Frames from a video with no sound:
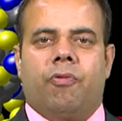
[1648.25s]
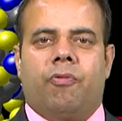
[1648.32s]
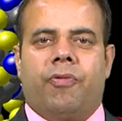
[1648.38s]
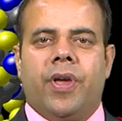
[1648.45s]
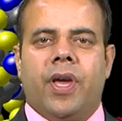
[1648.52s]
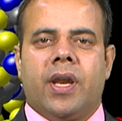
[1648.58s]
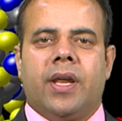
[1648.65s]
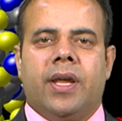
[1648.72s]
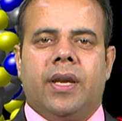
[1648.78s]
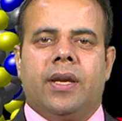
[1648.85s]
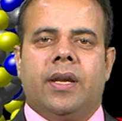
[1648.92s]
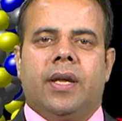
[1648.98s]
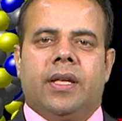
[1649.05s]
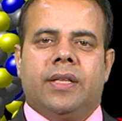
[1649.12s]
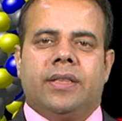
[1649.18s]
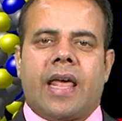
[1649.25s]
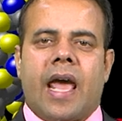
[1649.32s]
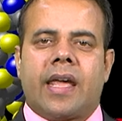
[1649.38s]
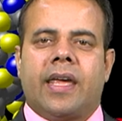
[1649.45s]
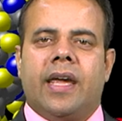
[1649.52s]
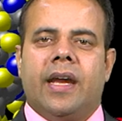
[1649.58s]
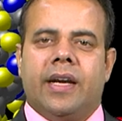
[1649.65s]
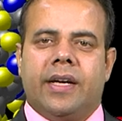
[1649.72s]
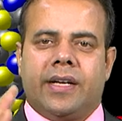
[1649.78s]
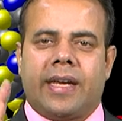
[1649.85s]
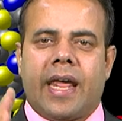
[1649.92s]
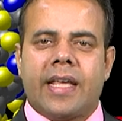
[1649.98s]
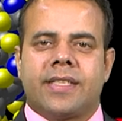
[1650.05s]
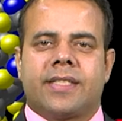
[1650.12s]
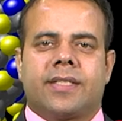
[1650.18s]
wherein they can
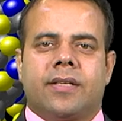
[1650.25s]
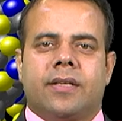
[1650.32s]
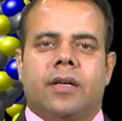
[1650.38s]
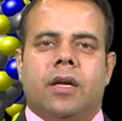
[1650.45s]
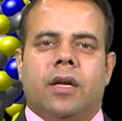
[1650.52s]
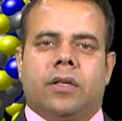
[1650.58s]
test